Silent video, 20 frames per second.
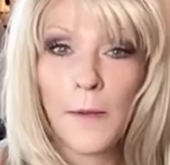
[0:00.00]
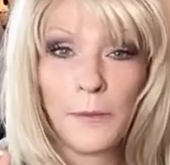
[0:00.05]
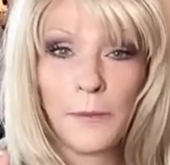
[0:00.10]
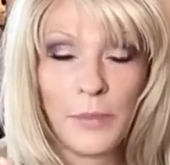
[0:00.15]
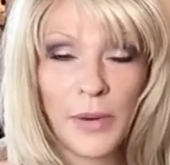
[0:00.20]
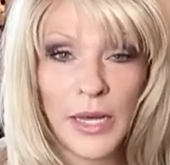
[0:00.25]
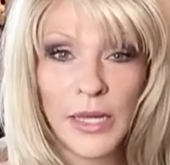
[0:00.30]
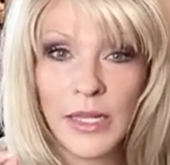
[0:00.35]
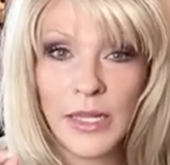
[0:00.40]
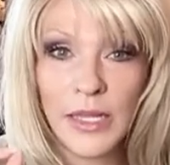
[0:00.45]

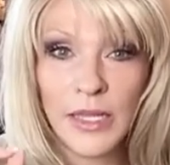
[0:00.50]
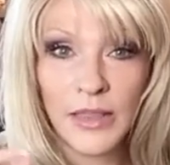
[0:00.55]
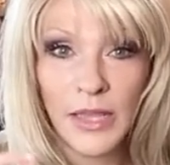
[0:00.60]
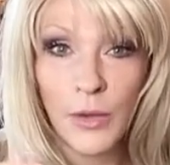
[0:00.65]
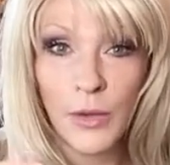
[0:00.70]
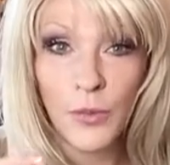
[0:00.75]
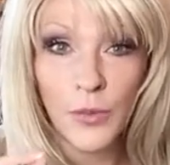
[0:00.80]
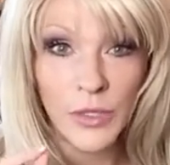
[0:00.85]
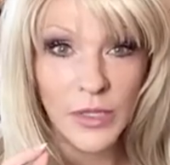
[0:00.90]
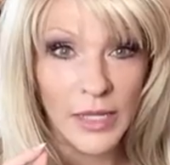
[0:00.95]
but they
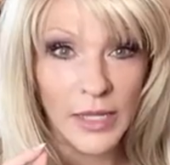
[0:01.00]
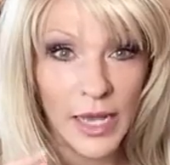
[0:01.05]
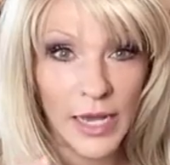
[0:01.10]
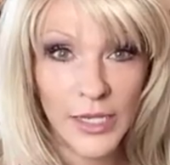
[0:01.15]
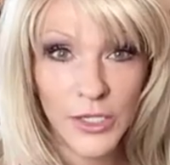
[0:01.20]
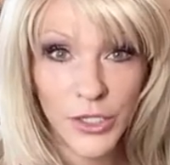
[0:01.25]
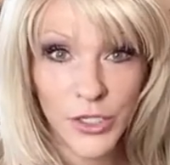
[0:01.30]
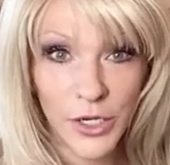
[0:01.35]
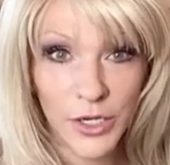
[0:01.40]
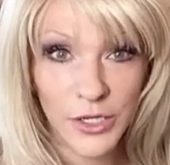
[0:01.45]
will not
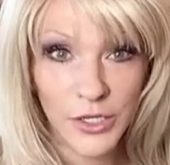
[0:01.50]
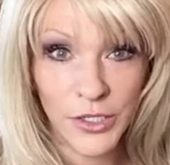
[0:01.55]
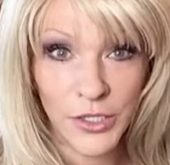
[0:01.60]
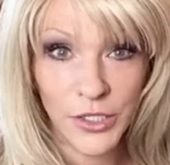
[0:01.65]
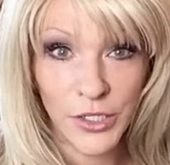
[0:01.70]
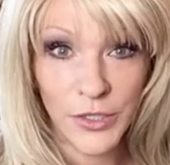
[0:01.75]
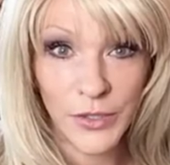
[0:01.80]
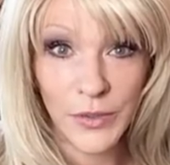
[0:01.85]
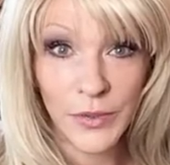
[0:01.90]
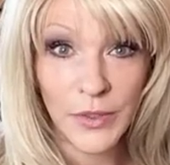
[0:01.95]
charge
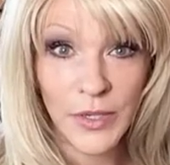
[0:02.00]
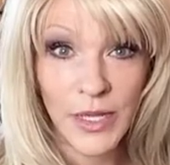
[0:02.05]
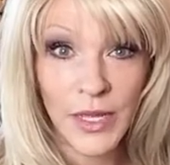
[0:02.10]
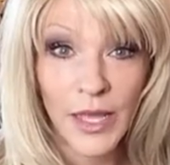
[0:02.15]
you.